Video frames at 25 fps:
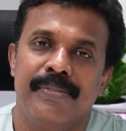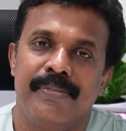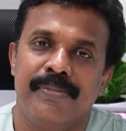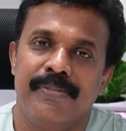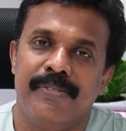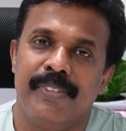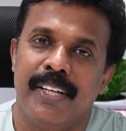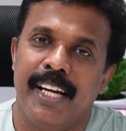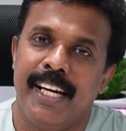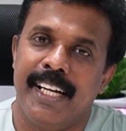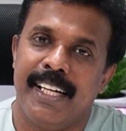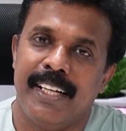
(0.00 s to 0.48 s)

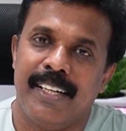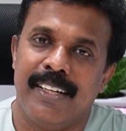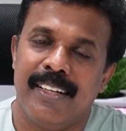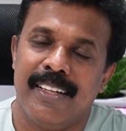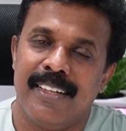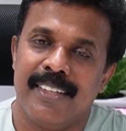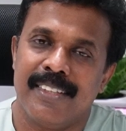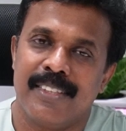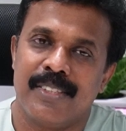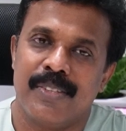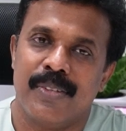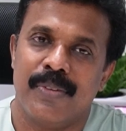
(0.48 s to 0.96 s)
weight
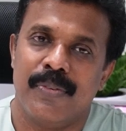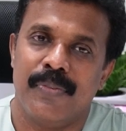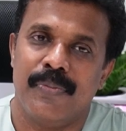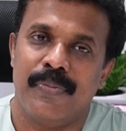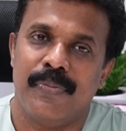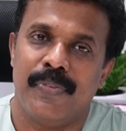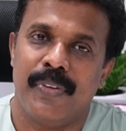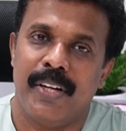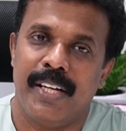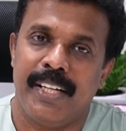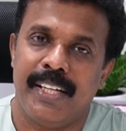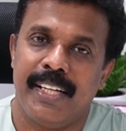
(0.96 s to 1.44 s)
loss,
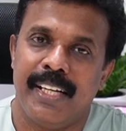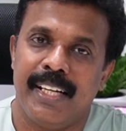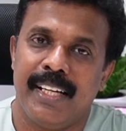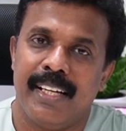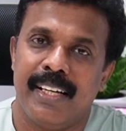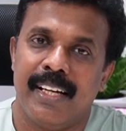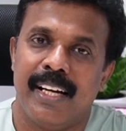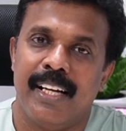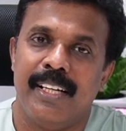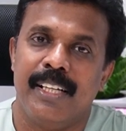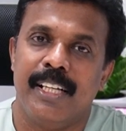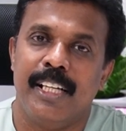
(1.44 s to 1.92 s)

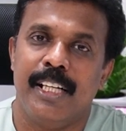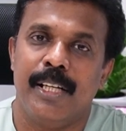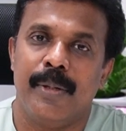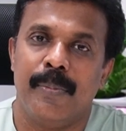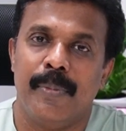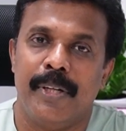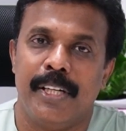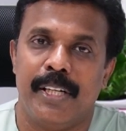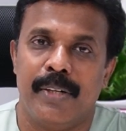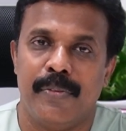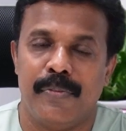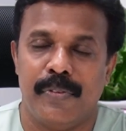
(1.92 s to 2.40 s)
fatigue and
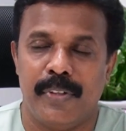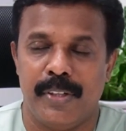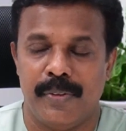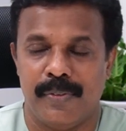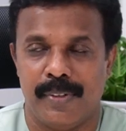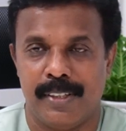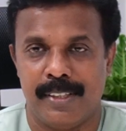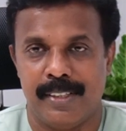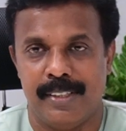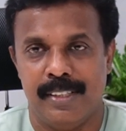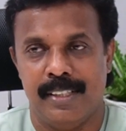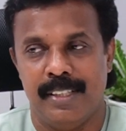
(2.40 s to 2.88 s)
intermittent
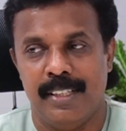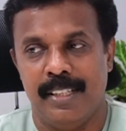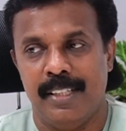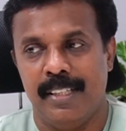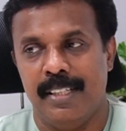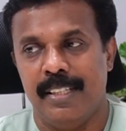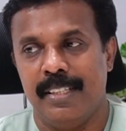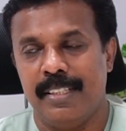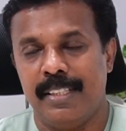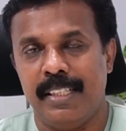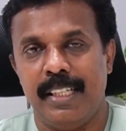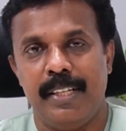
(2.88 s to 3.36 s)
fever.
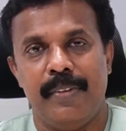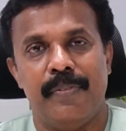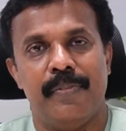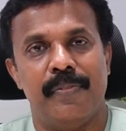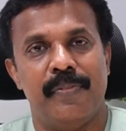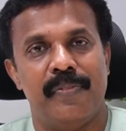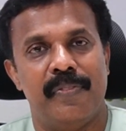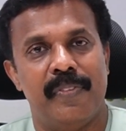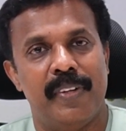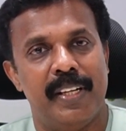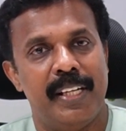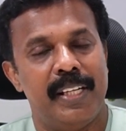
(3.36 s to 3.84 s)
See,
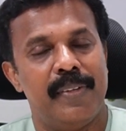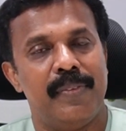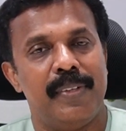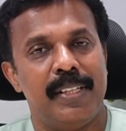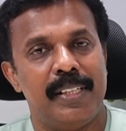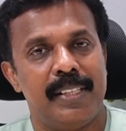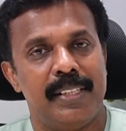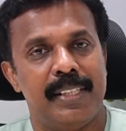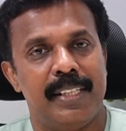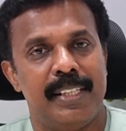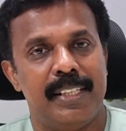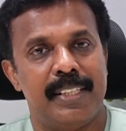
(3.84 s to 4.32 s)

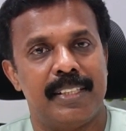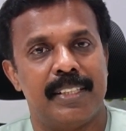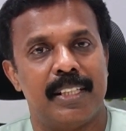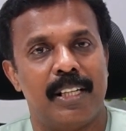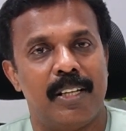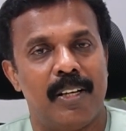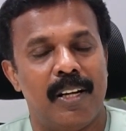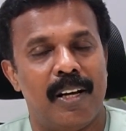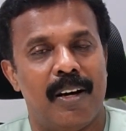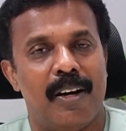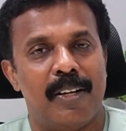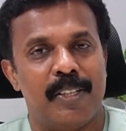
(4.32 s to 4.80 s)
whenever there is
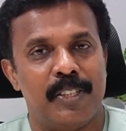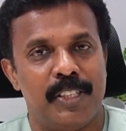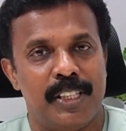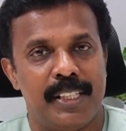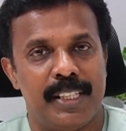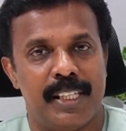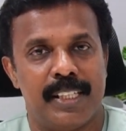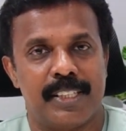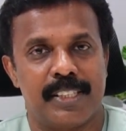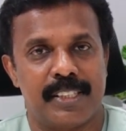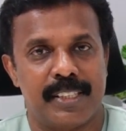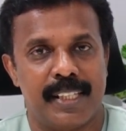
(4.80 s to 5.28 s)
a large
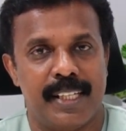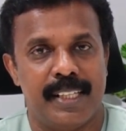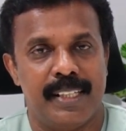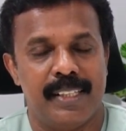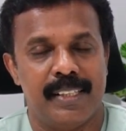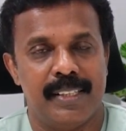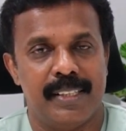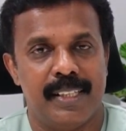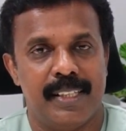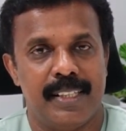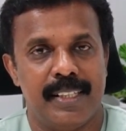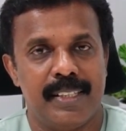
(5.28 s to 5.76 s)

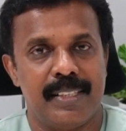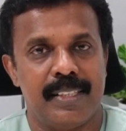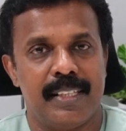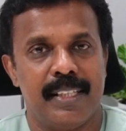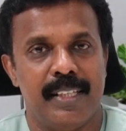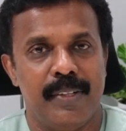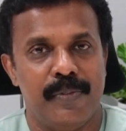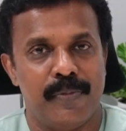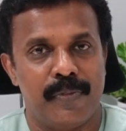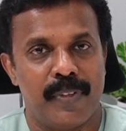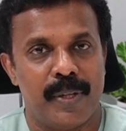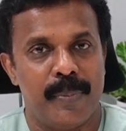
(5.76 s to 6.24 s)
intestine, that is
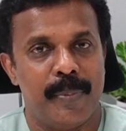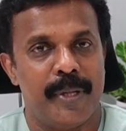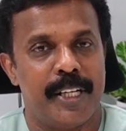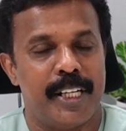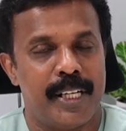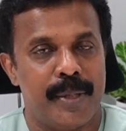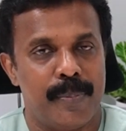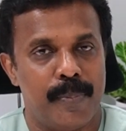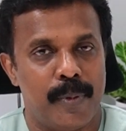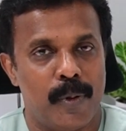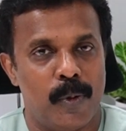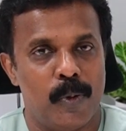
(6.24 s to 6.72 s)
the
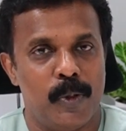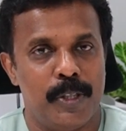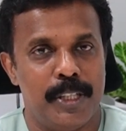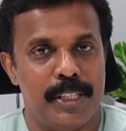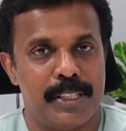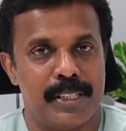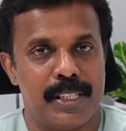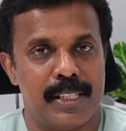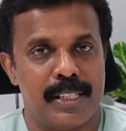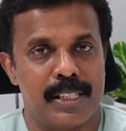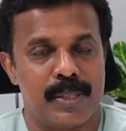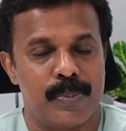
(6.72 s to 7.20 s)
inflammatory bowel
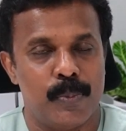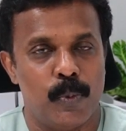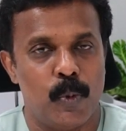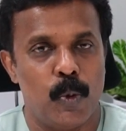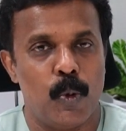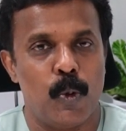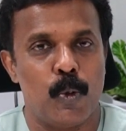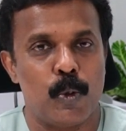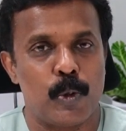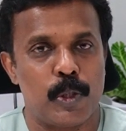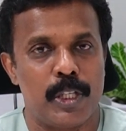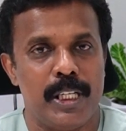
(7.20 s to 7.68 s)
disease,
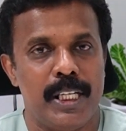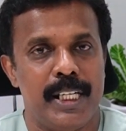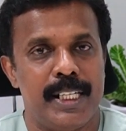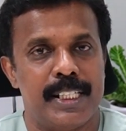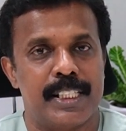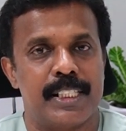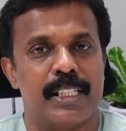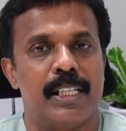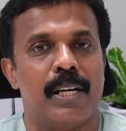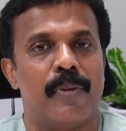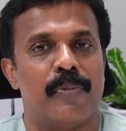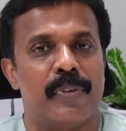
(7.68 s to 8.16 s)
mostly
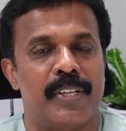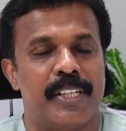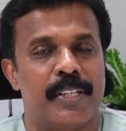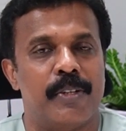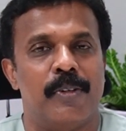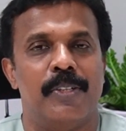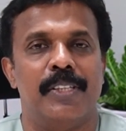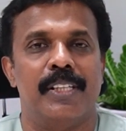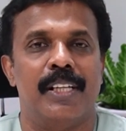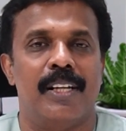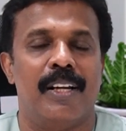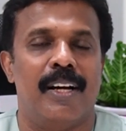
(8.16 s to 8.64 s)
it's
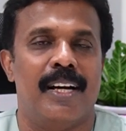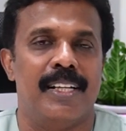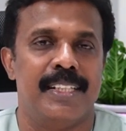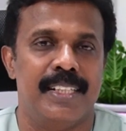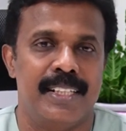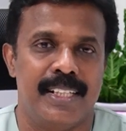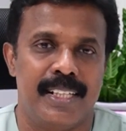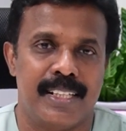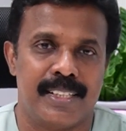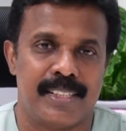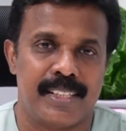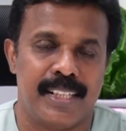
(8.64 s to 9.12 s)
affect on the
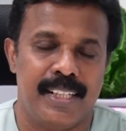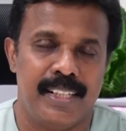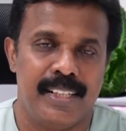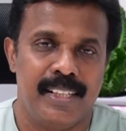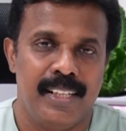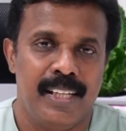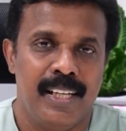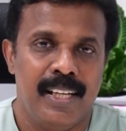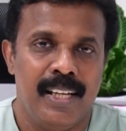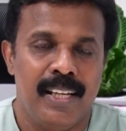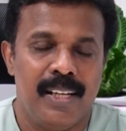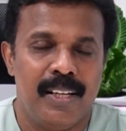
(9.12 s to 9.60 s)
large intestine.
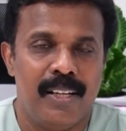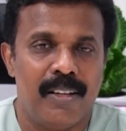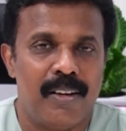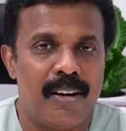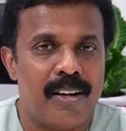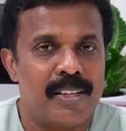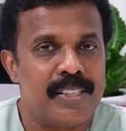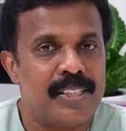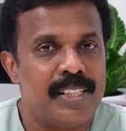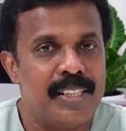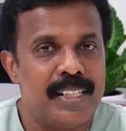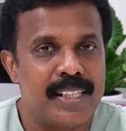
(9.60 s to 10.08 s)

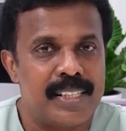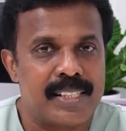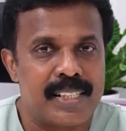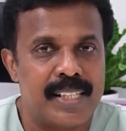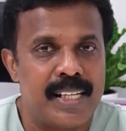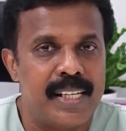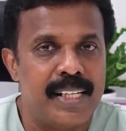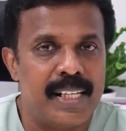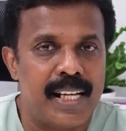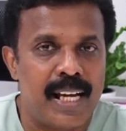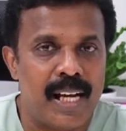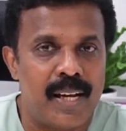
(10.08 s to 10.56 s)
Large
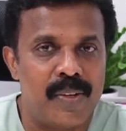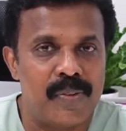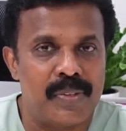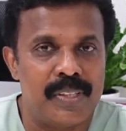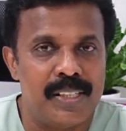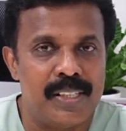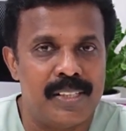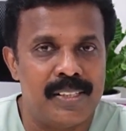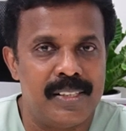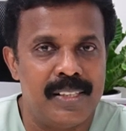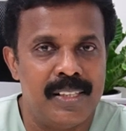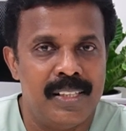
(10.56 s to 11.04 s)
intestine
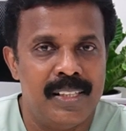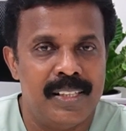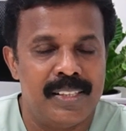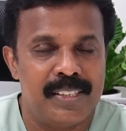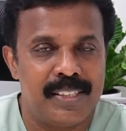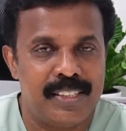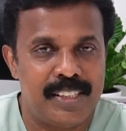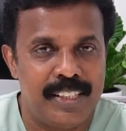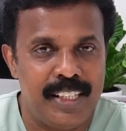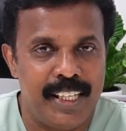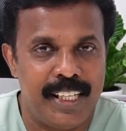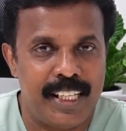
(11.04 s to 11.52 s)
have the
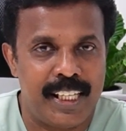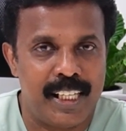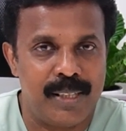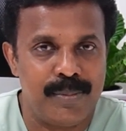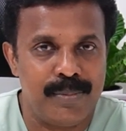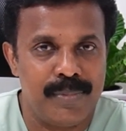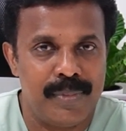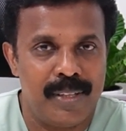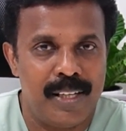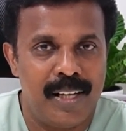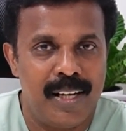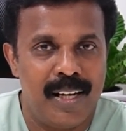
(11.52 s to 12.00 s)

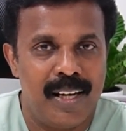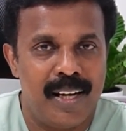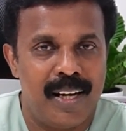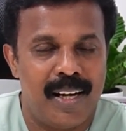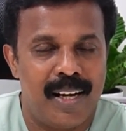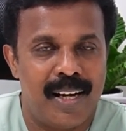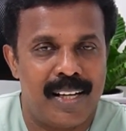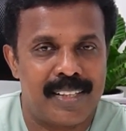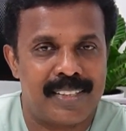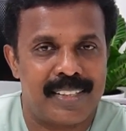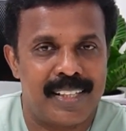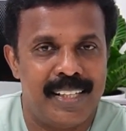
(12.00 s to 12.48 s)
cecum,
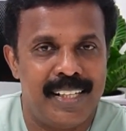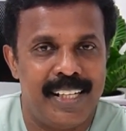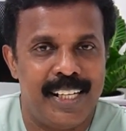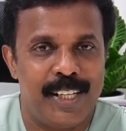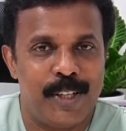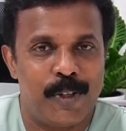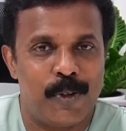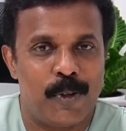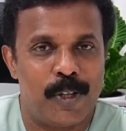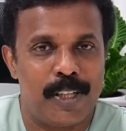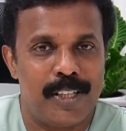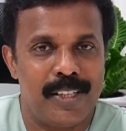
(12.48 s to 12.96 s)

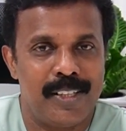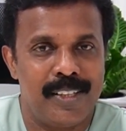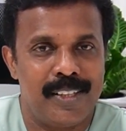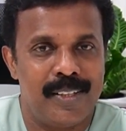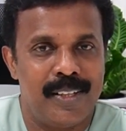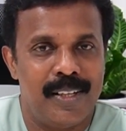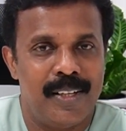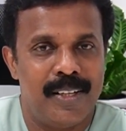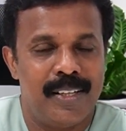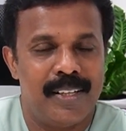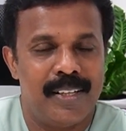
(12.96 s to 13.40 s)
ascending colon,